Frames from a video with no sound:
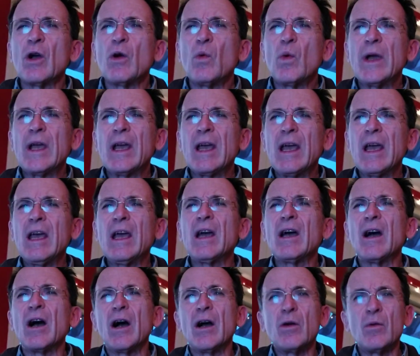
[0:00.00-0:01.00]
we
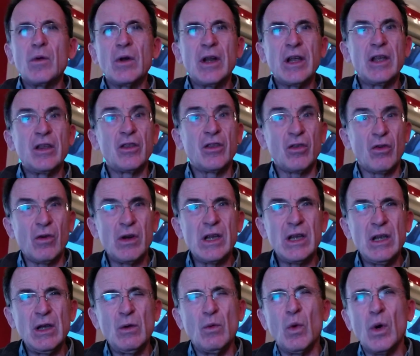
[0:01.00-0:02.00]
hear only
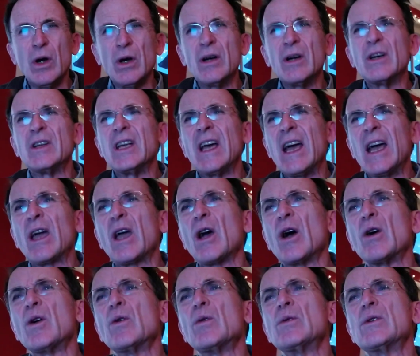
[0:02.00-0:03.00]
3-word
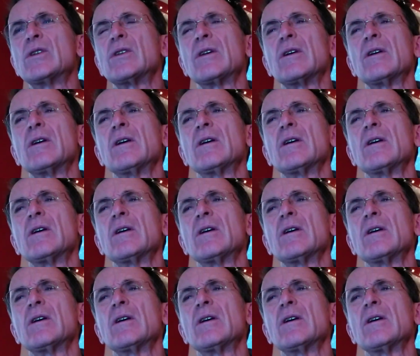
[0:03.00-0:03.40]
echoes.